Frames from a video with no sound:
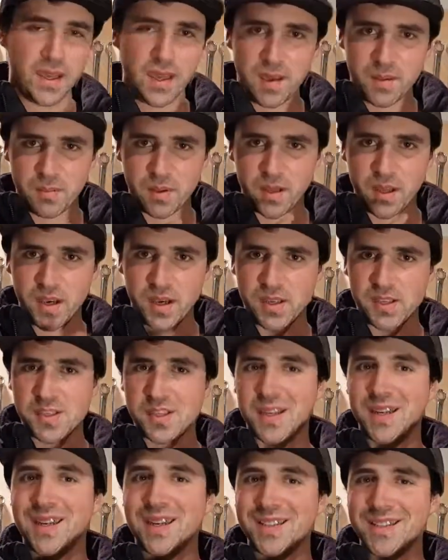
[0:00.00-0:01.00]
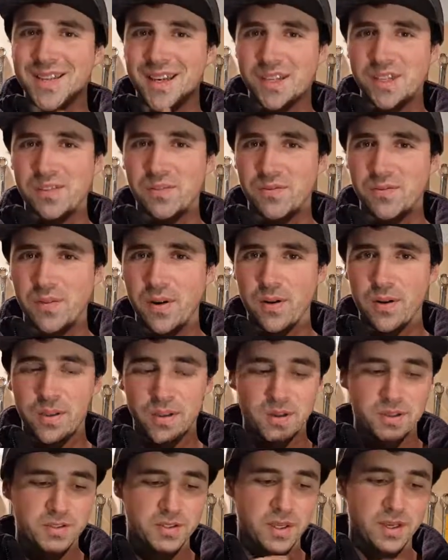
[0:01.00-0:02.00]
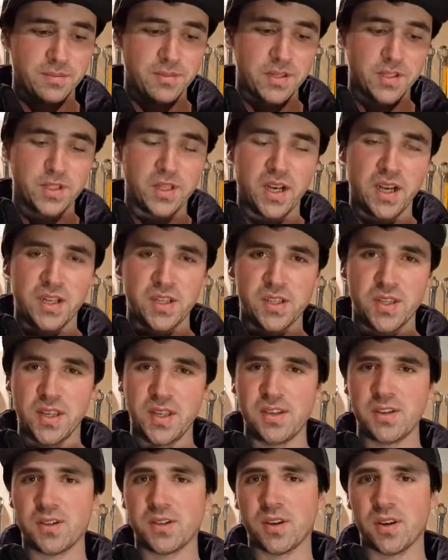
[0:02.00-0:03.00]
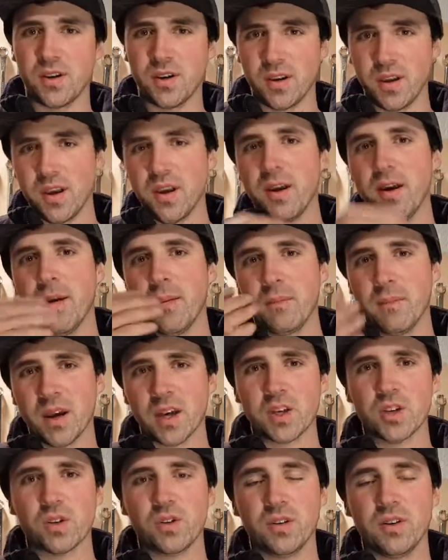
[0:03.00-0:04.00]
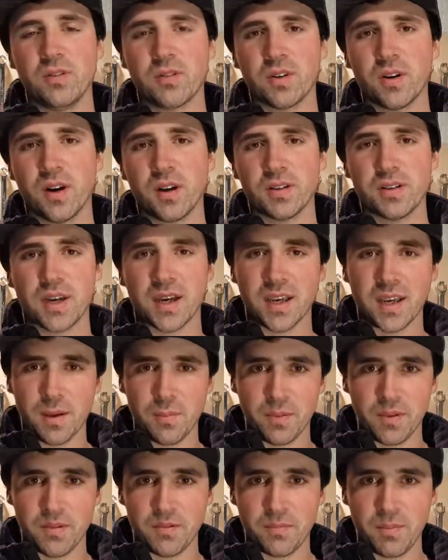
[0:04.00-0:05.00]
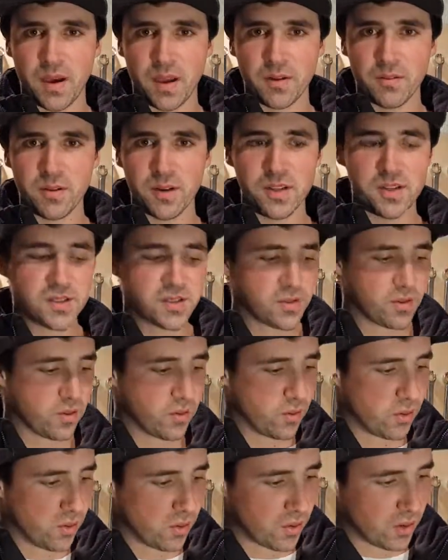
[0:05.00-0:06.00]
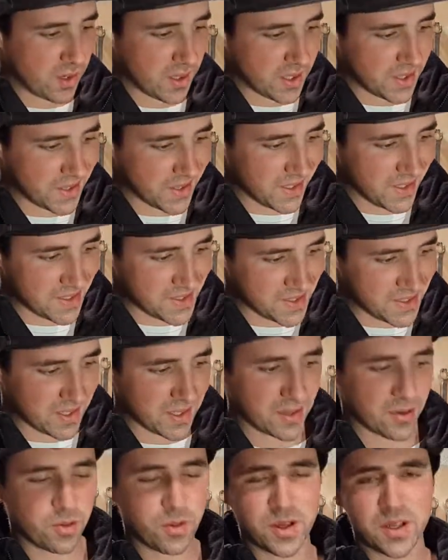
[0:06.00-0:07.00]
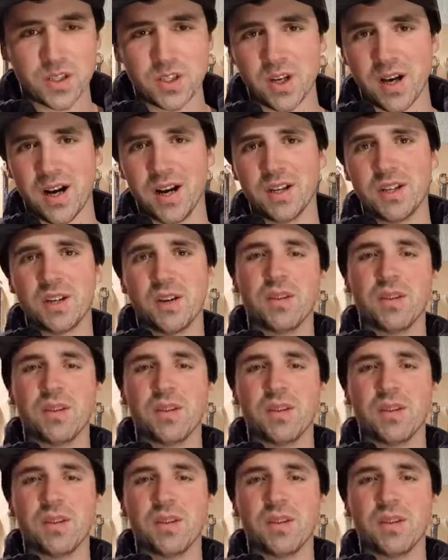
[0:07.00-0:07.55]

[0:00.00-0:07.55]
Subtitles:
But like I said, it takes a very long time to charge these, so make sure you've got a couple of batteries or at least a quick charger.